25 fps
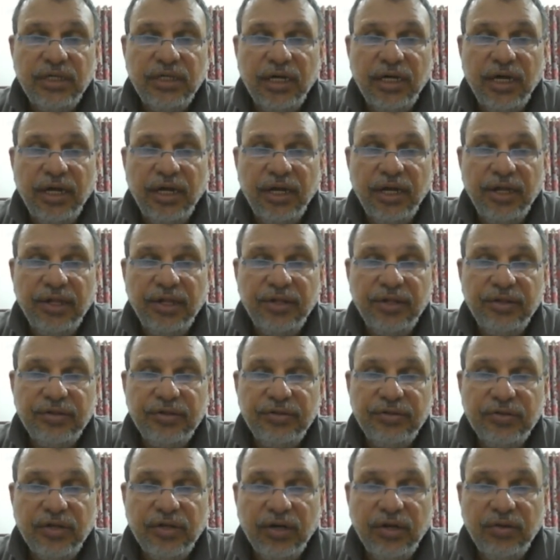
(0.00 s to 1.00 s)
and
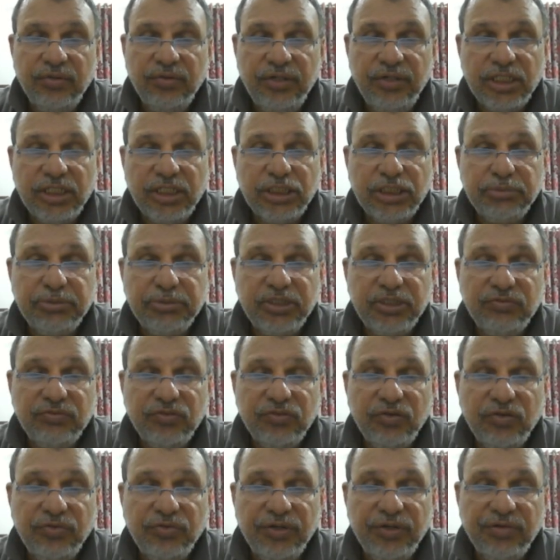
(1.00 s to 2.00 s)
we have the expression
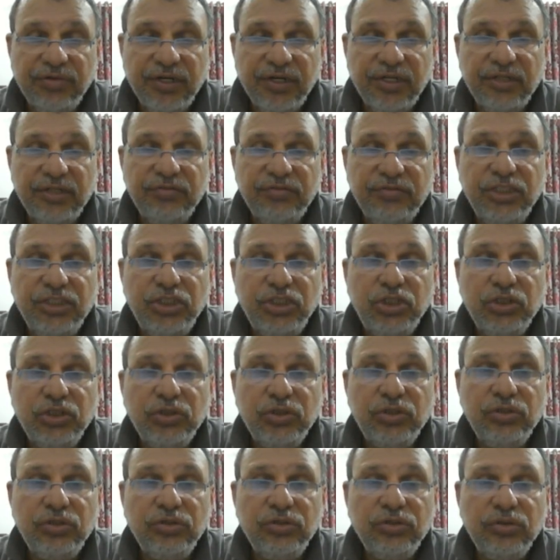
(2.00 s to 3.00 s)
for V1 and
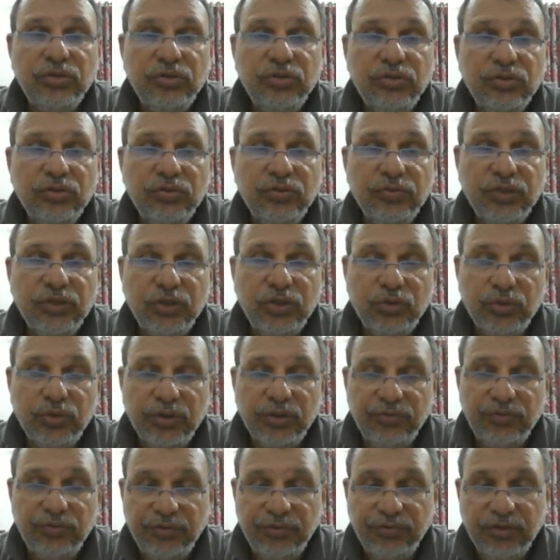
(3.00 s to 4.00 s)
V2, V2
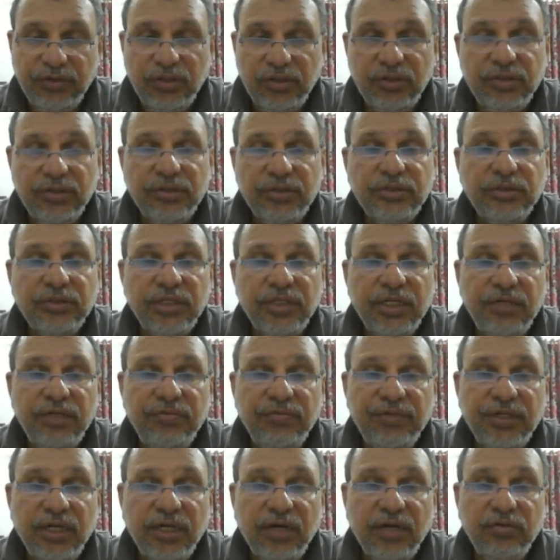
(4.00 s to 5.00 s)
and V1, and then
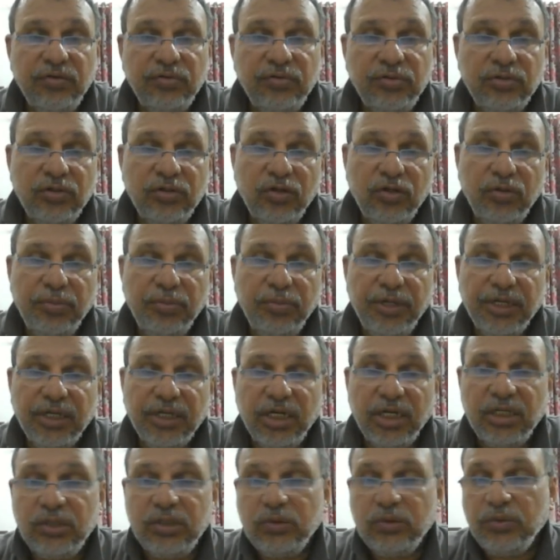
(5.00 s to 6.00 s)
we have
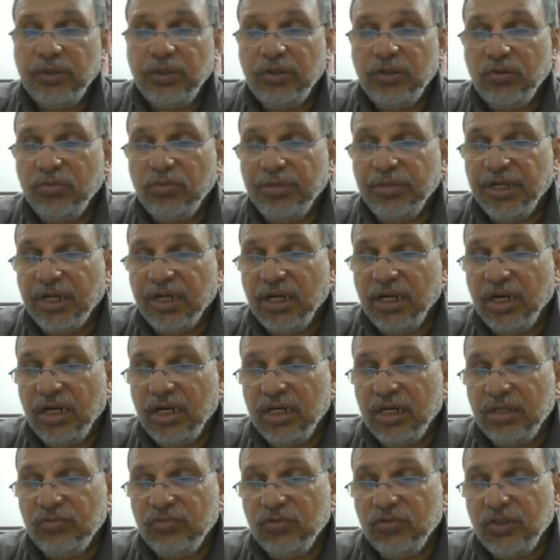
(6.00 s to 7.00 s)
omega 2 and
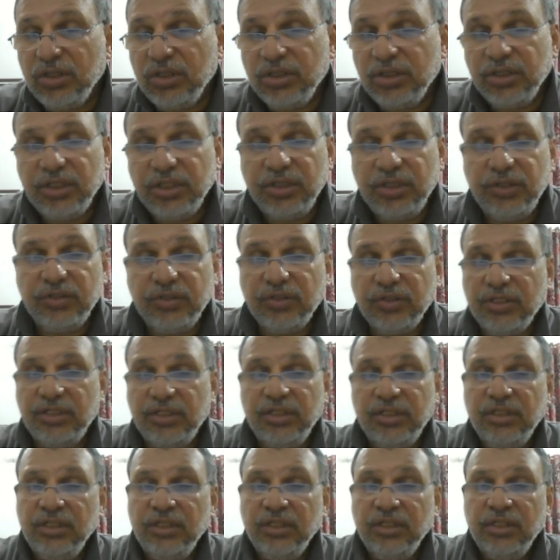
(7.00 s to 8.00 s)
omega 1. Then you can
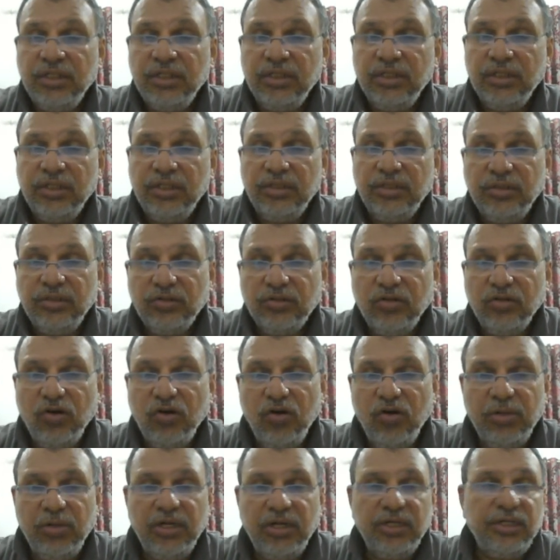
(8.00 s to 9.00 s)

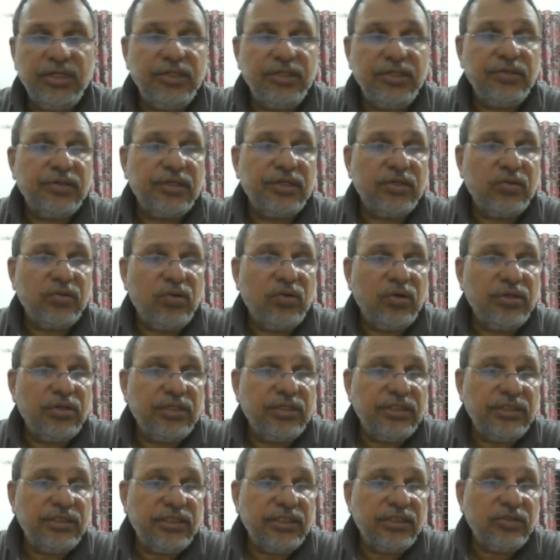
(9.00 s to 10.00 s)
commonly you can call
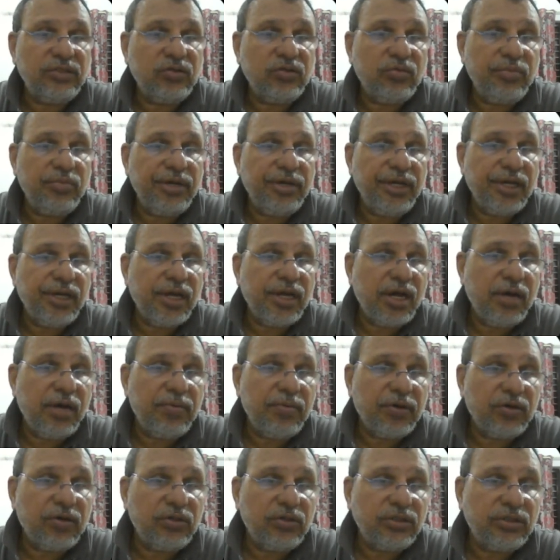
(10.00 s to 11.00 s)
this as omega,
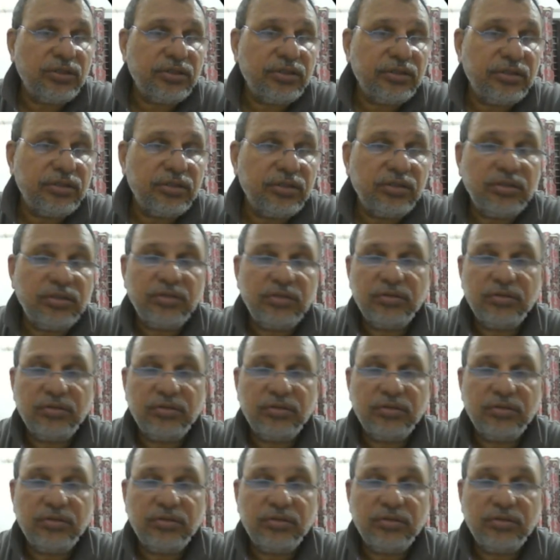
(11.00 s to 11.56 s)
because